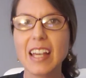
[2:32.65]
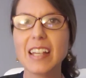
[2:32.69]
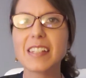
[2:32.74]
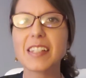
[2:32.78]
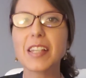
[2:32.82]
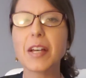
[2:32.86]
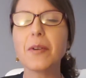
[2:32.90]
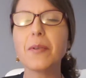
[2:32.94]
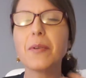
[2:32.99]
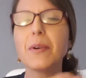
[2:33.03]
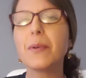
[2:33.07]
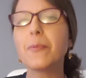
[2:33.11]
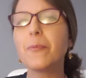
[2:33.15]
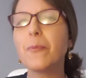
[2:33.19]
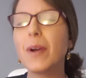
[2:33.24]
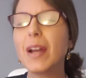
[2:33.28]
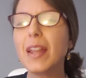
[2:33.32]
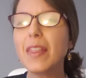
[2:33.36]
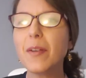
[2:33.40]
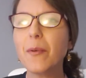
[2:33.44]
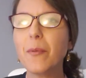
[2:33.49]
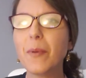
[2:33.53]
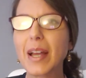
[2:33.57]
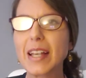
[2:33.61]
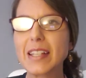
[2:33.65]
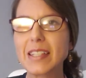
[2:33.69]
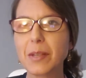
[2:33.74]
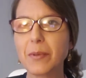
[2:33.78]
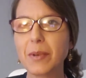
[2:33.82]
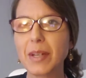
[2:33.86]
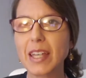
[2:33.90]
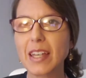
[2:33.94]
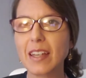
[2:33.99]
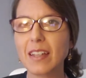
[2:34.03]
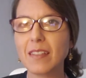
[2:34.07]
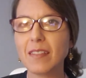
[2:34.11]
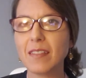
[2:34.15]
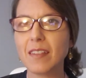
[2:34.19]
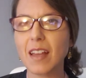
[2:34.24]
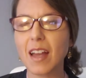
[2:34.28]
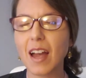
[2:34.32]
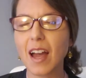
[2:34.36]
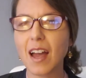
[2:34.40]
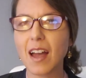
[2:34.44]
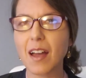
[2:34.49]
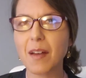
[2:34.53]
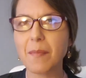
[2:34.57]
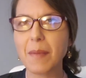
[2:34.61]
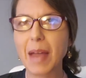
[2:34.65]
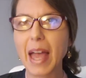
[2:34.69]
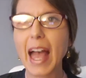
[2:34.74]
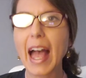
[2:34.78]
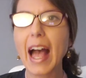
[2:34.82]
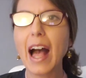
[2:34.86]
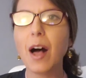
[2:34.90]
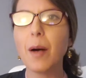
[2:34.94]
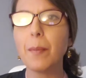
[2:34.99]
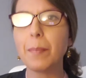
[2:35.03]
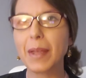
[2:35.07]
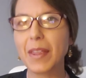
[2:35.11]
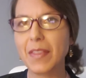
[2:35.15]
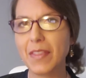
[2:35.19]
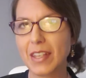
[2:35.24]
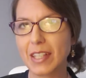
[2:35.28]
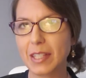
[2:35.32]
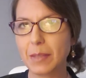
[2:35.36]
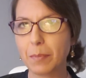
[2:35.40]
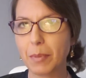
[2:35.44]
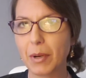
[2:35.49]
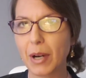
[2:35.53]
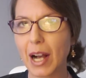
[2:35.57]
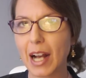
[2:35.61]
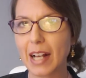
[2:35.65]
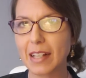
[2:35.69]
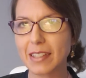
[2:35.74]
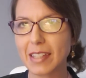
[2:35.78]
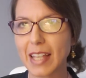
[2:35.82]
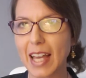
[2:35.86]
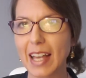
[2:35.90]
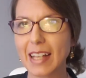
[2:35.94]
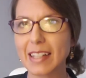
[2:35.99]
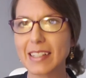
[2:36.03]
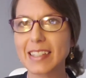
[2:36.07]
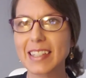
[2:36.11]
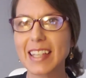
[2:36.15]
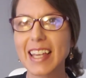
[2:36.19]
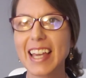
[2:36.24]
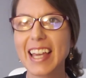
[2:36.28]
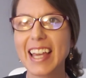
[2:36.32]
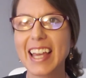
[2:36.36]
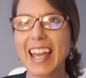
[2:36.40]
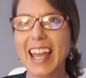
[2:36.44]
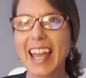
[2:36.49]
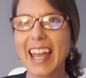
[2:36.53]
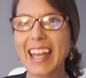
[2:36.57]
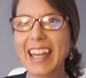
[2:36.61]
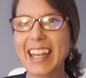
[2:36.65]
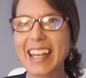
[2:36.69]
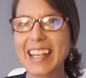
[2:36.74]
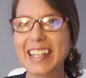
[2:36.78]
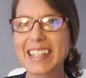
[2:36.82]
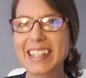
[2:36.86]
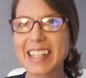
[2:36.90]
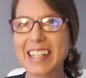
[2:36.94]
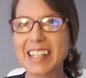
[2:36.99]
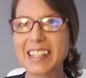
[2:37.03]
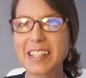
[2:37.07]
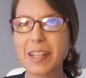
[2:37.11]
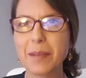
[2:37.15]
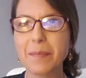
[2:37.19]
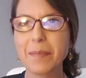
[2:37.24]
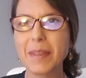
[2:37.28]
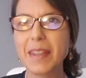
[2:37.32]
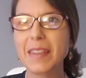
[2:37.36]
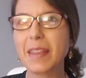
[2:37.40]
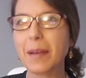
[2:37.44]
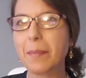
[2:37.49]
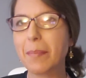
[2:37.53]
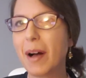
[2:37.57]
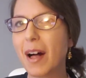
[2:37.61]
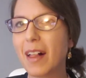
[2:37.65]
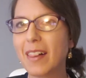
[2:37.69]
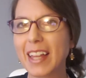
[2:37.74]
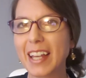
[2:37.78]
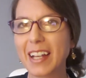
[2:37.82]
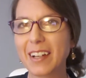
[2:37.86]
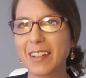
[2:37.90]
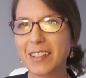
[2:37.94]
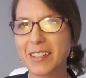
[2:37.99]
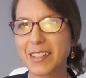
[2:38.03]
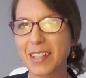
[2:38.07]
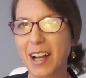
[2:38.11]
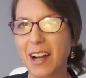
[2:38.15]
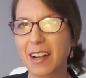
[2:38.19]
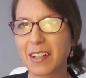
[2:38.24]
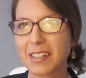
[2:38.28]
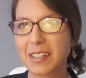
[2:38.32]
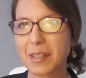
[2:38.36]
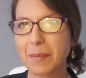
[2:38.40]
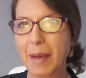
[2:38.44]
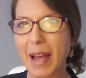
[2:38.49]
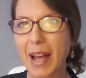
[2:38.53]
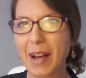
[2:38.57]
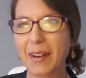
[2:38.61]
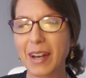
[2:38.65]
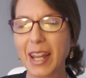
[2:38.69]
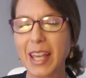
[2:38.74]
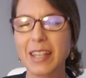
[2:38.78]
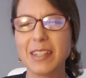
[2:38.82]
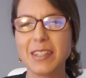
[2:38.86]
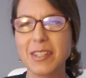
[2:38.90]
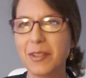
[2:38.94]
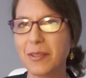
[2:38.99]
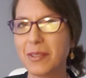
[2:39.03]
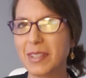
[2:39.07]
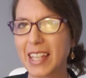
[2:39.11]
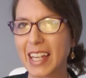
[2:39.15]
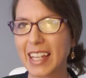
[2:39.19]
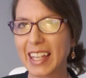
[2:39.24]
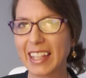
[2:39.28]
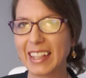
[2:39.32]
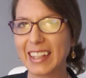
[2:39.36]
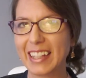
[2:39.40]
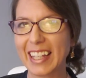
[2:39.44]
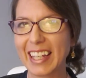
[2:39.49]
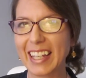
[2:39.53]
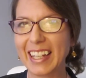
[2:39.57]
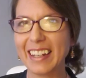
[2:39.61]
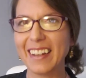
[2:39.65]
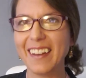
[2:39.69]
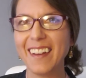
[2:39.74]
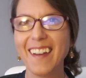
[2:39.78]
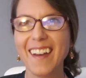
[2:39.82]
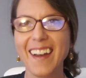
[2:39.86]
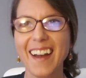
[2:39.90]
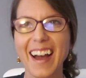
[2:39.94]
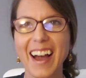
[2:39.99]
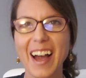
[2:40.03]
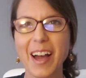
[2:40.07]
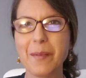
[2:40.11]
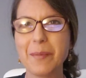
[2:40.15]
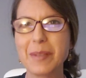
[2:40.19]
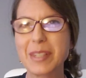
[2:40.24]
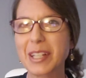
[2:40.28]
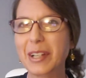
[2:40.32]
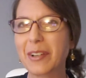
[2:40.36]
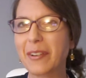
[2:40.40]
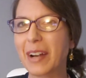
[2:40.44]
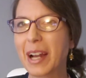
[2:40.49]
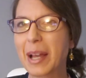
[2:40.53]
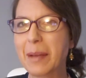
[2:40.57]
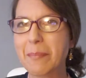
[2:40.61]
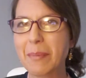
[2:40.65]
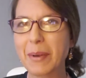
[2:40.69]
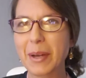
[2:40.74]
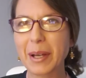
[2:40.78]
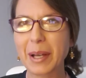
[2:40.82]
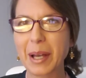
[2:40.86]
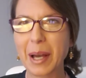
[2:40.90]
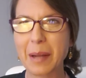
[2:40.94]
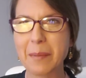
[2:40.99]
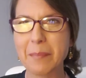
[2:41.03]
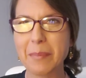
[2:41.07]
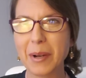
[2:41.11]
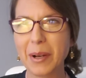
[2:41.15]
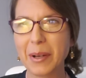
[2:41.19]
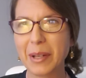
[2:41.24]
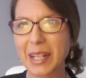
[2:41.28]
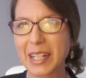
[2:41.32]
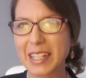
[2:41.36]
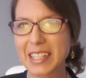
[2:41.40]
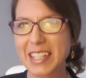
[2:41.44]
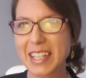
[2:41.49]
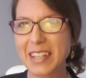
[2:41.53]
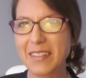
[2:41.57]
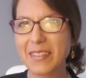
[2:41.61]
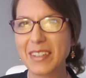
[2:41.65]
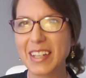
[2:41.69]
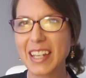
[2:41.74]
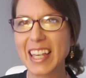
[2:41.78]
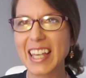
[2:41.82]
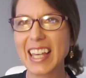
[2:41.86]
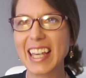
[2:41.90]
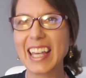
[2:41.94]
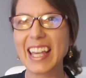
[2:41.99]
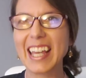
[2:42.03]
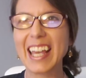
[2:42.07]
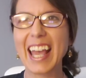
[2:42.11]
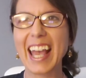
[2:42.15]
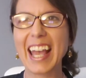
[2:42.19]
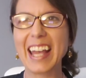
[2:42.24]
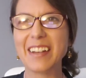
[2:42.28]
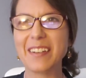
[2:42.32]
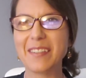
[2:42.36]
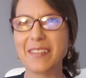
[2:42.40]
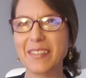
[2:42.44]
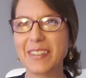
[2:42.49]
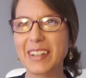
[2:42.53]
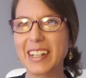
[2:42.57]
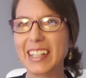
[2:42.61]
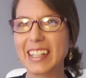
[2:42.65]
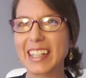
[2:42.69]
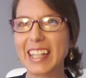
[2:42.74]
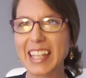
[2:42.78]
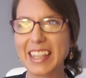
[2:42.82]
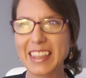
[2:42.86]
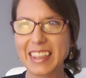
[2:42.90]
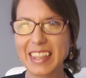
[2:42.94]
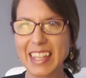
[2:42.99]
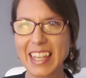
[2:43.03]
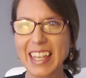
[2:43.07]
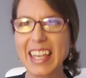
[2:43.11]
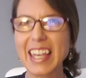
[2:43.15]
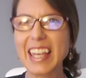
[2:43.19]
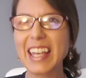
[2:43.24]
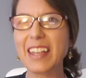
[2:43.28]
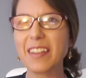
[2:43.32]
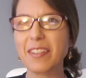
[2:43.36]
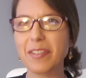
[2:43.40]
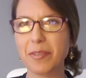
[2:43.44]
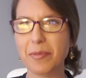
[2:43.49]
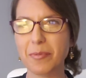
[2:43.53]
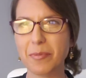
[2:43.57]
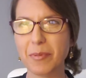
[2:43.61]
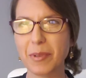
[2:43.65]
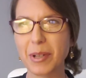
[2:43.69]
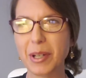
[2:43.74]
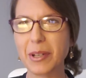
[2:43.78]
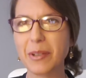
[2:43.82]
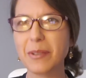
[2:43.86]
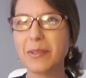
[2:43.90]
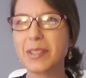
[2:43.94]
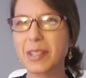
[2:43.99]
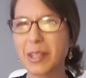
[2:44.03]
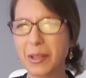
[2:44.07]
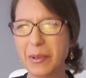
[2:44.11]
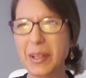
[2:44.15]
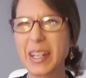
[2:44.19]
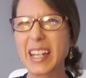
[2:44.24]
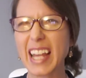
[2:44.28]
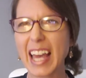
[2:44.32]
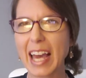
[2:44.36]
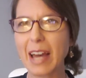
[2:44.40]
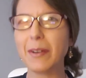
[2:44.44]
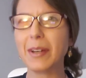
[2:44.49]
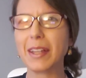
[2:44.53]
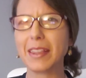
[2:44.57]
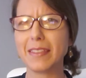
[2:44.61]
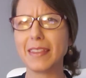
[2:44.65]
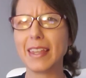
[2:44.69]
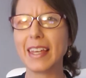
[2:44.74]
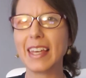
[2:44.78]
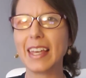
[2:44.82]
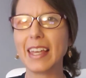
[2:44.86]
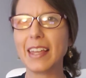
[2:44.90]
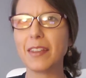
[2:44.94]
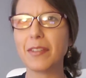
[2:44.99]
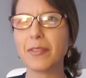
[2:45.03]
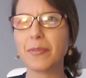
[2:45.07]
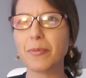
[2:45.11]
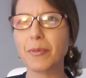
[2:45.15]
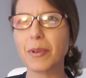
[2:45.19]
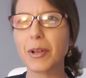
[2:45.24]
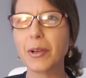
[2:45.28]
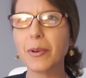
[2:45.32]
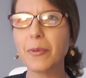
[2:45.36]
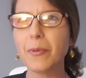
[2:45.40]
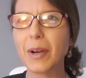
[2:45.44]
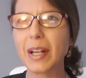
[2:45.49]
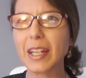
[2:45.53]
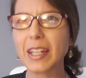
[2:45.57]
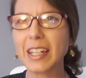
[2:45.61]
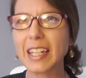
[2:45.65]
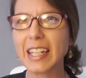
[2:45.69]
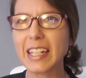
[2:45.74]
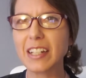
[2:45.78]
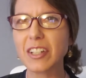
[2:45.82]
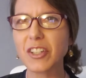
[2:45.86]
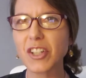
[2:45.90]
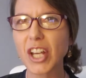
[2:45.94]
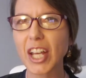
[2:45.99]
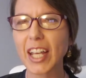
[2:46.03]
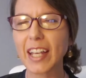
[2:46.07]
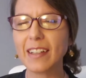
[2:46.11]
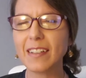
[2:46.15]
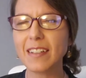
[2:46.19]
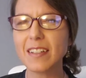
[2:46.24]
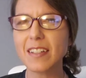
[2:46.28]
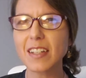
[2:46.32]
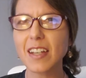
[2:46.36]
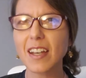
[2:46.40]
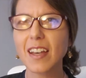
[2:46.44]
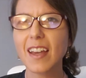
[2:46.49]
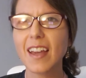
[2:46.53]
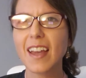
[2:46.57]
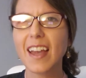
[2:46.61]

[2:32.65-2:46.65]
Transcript: So one of the ways that we can help in this process is something that Paul Akers talks about in 2-Second Lean. It's a great book on productivity and really thinking through, slowing down and thinking through what you need to change.